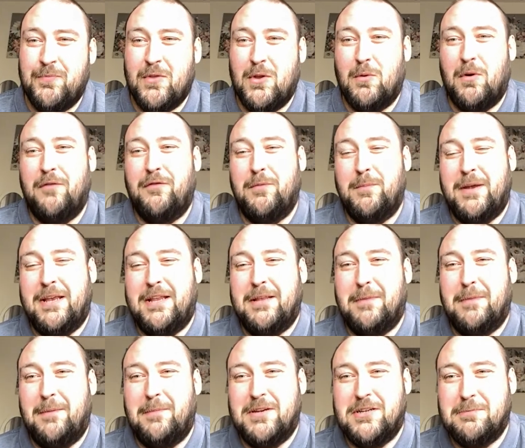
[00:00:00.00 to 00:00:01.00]
The one for me that
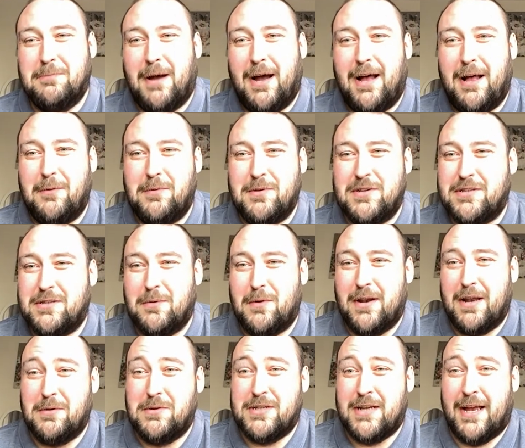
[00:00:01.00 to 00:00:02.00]
made me smile was the
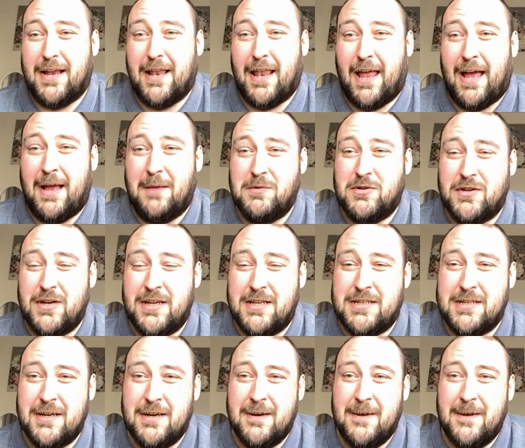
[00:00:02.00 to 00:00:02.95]
one outside Lime Street,